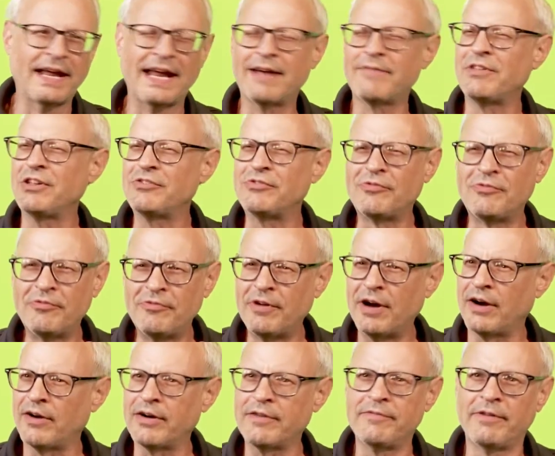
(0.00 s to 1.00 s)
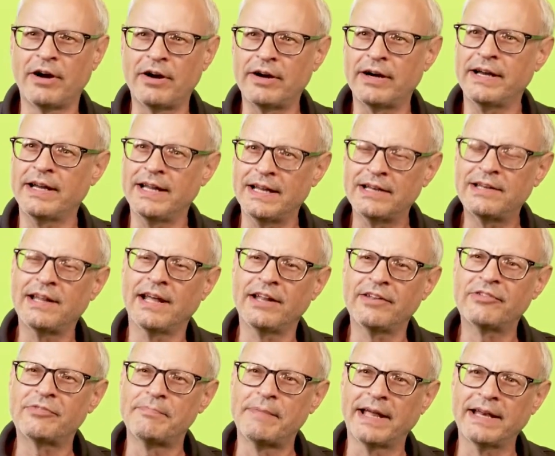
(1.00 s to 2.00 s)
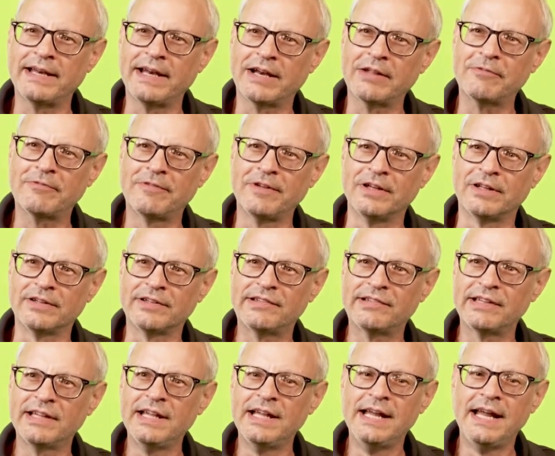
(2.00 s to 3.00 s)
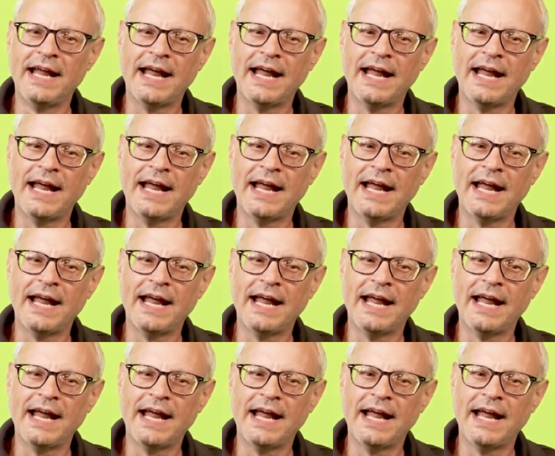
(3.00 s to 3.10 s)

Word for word: They have these very, very intense magnetic fields.